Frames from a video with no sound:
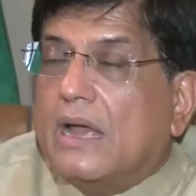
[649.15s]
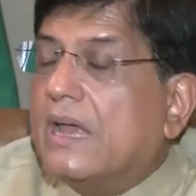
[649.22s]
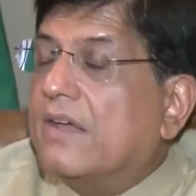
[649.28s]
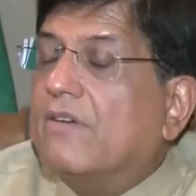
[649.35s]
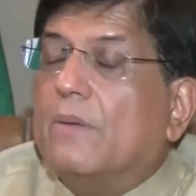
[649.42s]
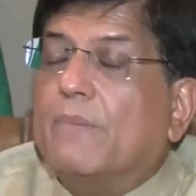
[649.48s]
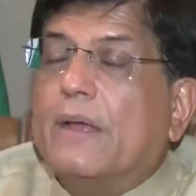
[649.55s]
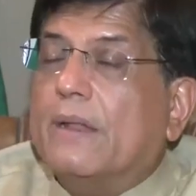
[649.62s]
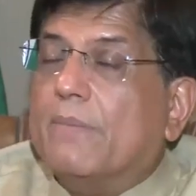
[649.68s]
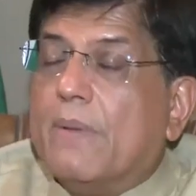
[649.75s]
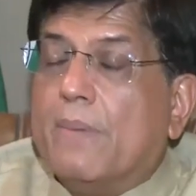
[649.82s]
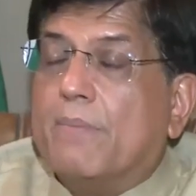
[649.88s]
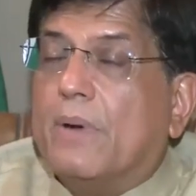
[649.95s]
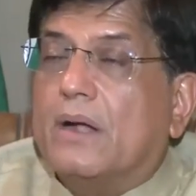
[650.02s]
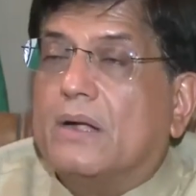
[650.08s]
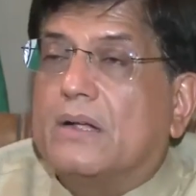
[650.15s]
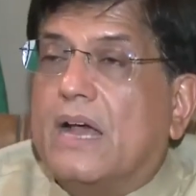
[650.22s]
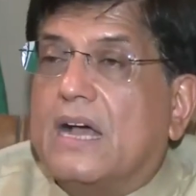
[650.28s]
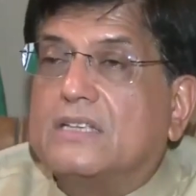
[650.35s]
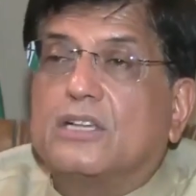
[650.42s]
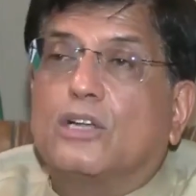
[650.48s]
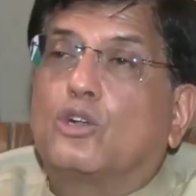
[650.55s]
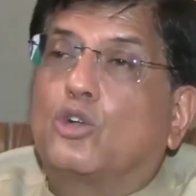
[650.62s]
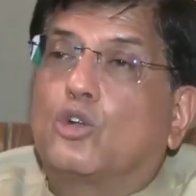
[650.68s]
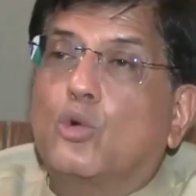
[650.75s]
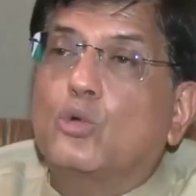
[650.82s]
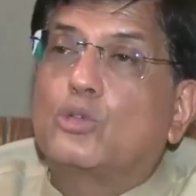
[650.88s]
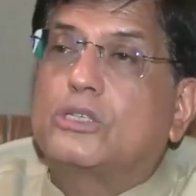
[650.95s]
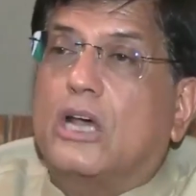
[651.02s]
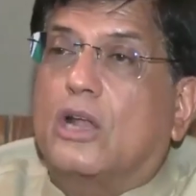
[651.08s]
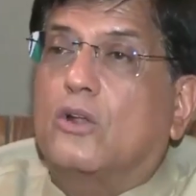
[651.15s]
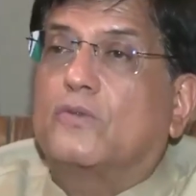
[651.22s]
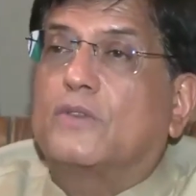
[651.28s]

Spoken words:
He will be remembered as a true son